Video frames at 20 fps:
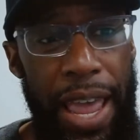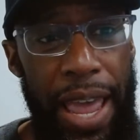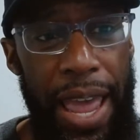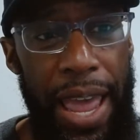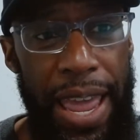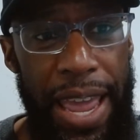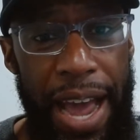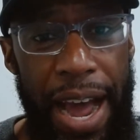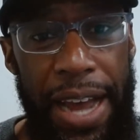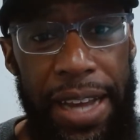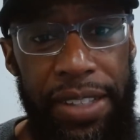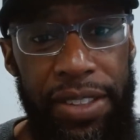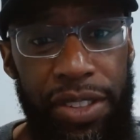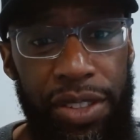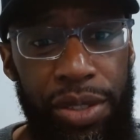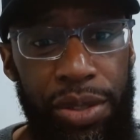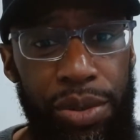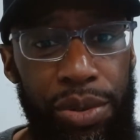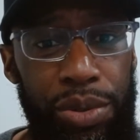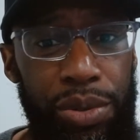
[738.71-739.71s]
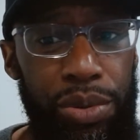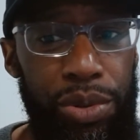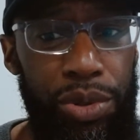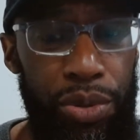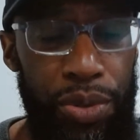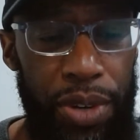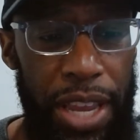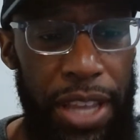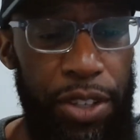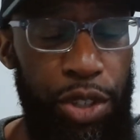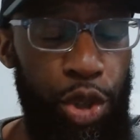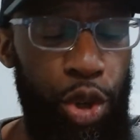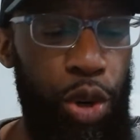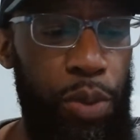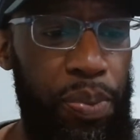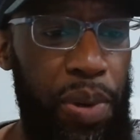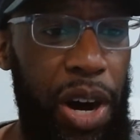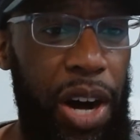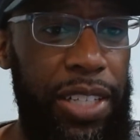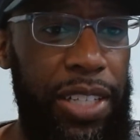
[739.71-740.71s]
AI to create your
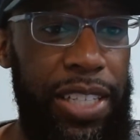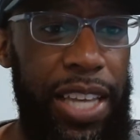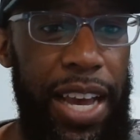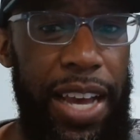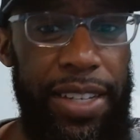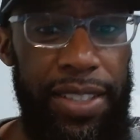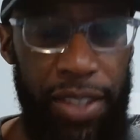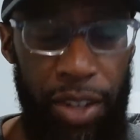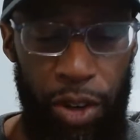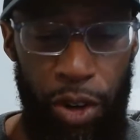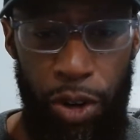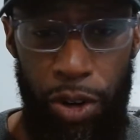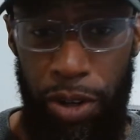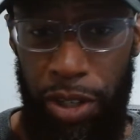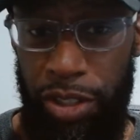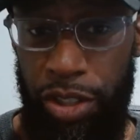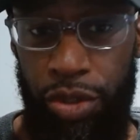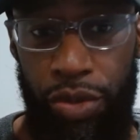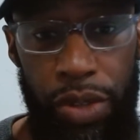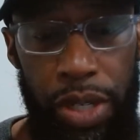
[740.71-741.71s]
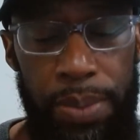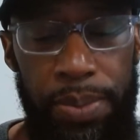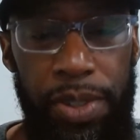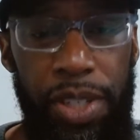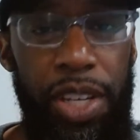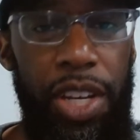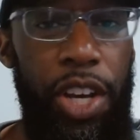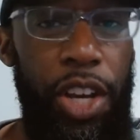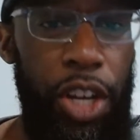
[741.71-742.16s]
podcast or a script,